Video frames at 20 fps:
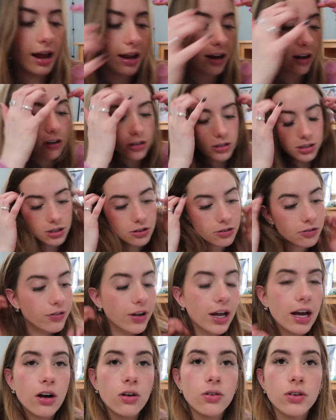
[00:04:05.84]
I also
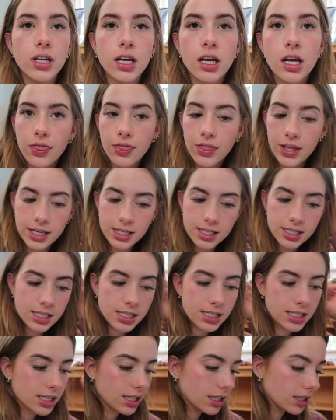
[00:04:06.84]
found
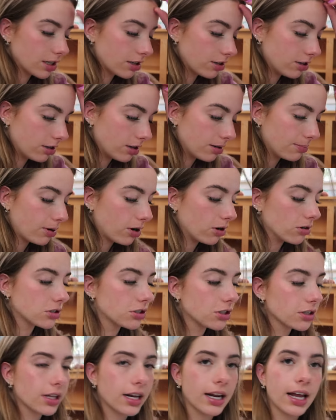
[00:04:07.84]
this little
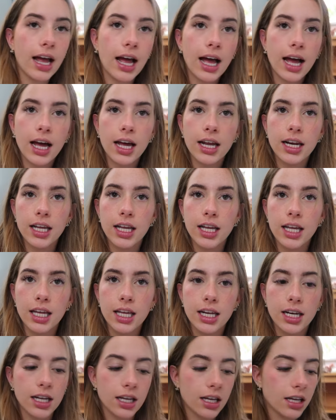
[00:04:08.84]
poster that I had
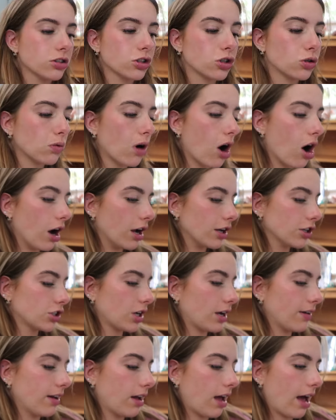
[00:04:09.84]
in the garage.
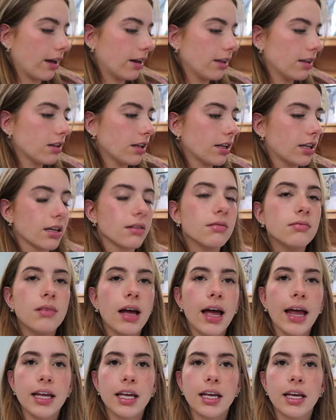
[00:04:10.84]
I had it like
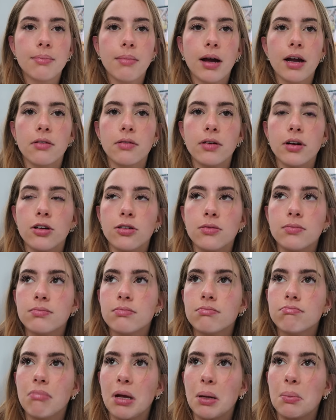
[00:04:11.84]
hanging in my
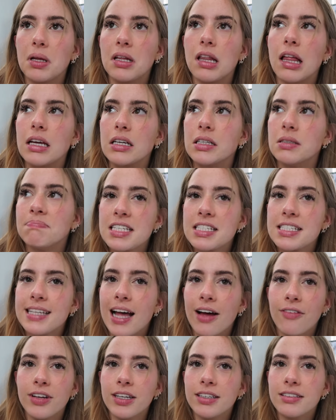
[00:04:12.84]
room maybe like
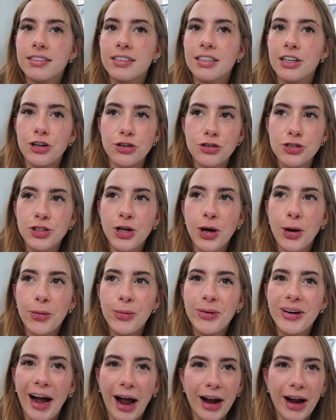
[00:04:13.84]
seven years ago.